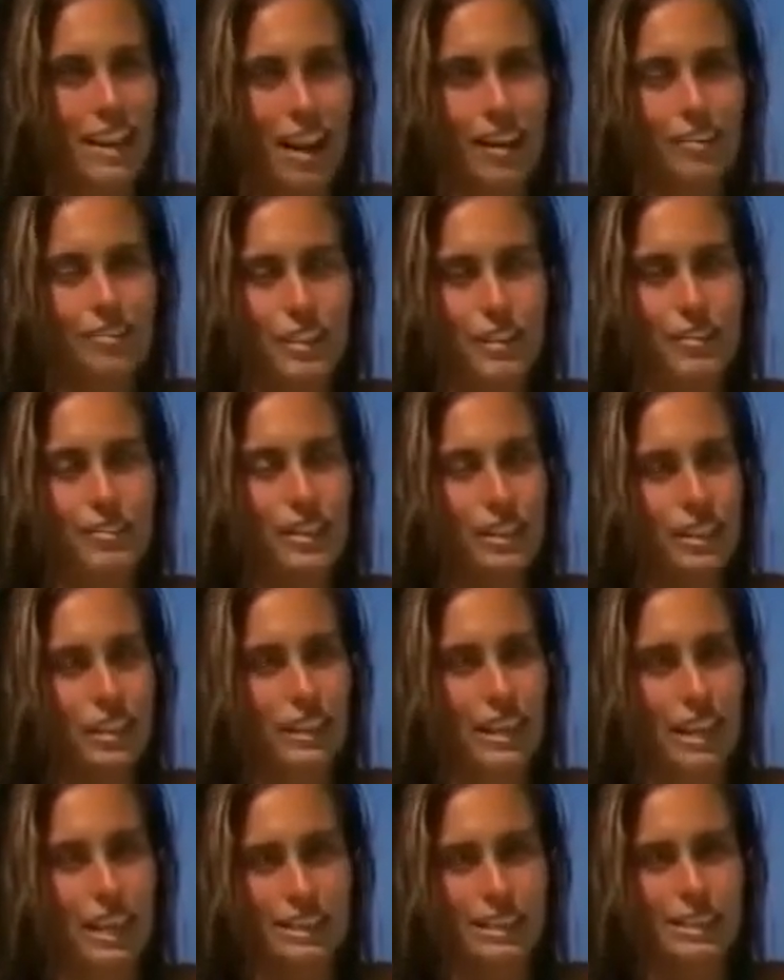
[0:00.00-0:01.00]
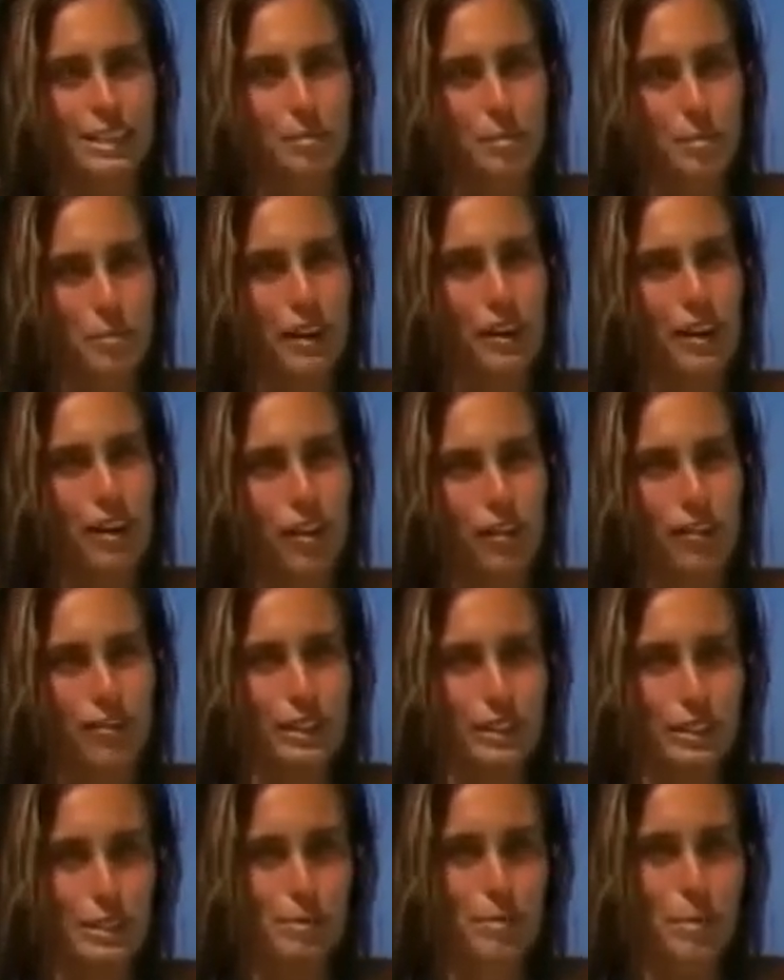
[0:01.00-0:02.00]
I've definitely gained some of my
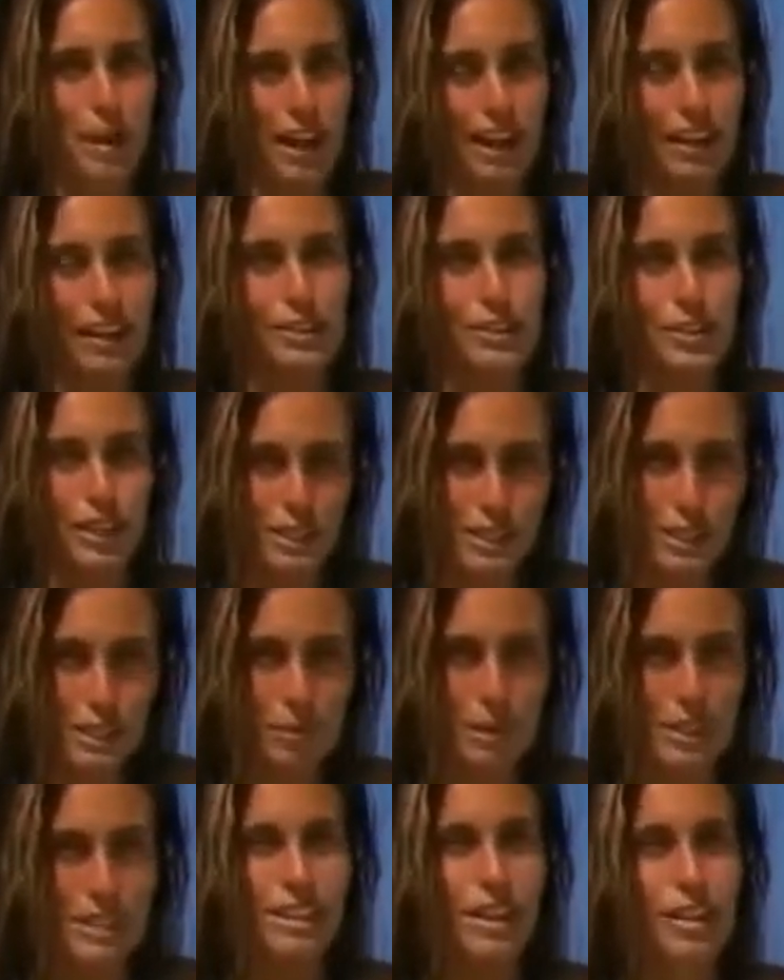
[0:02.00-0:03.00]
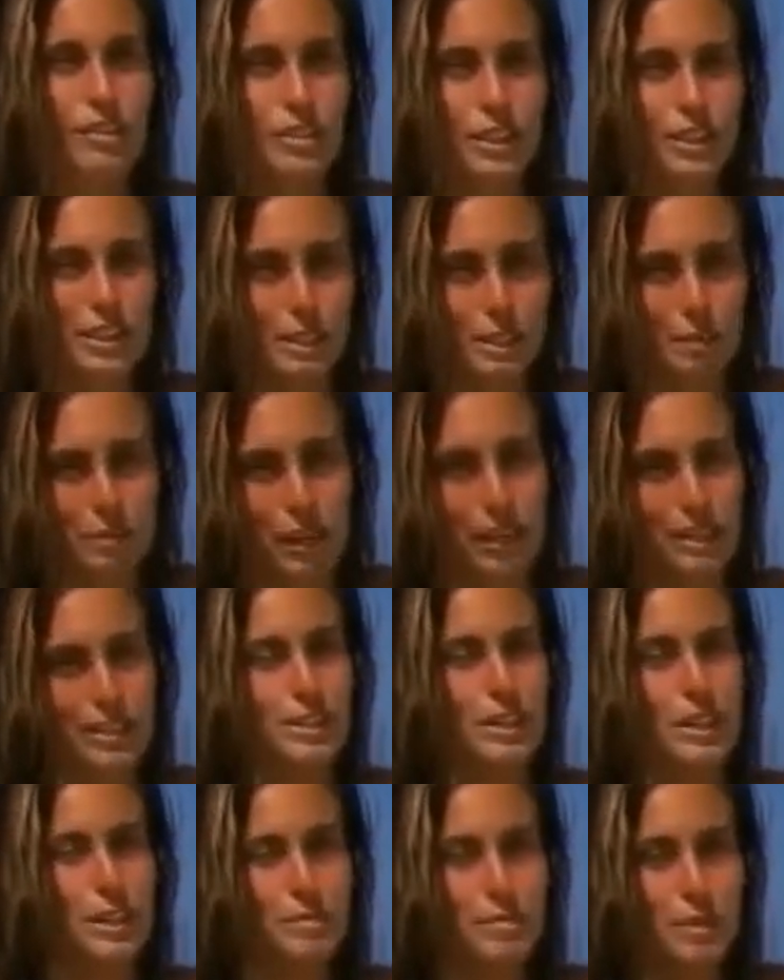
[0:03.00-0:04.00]
confidence back and trusting myself, trusting my
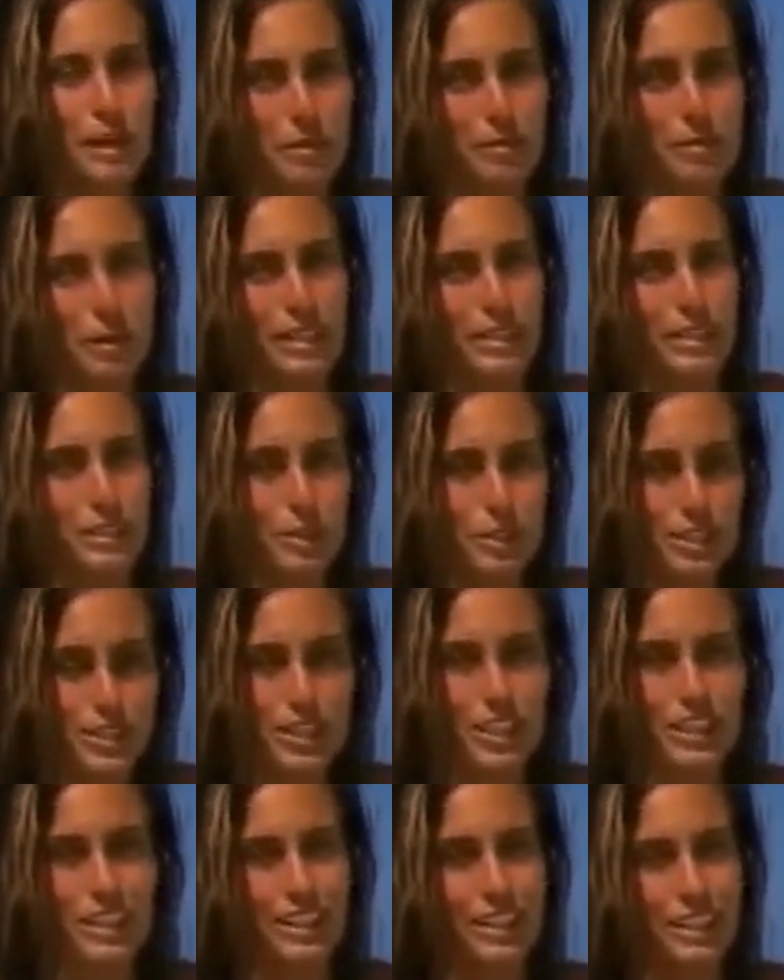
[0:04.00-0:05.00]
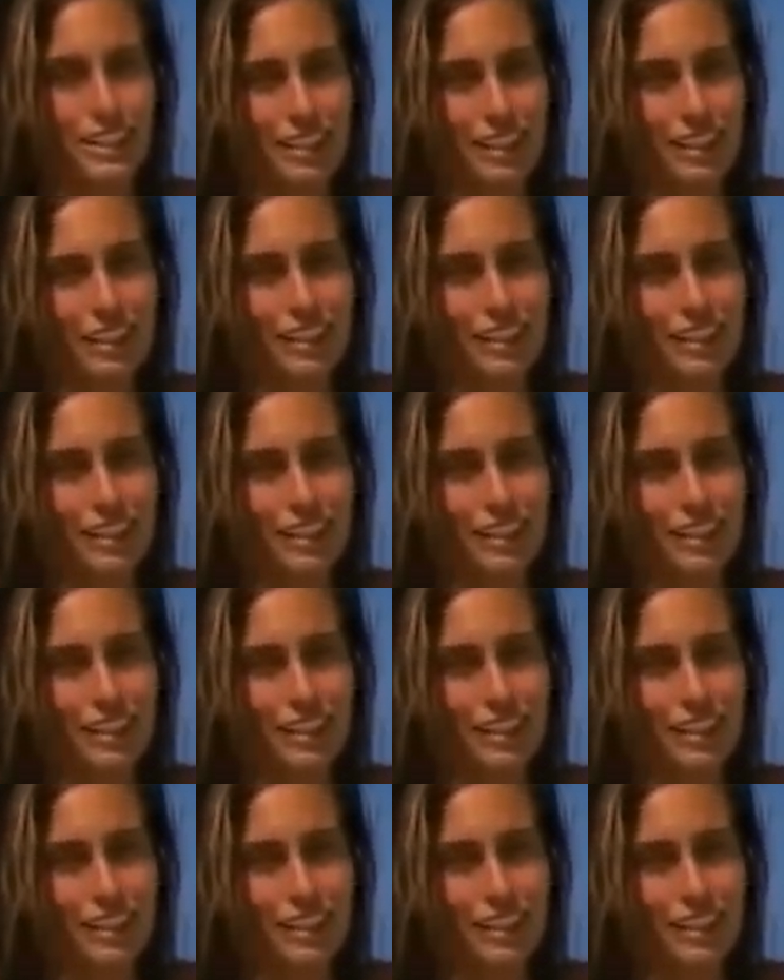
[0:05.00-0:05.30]
discernment, my intuition, and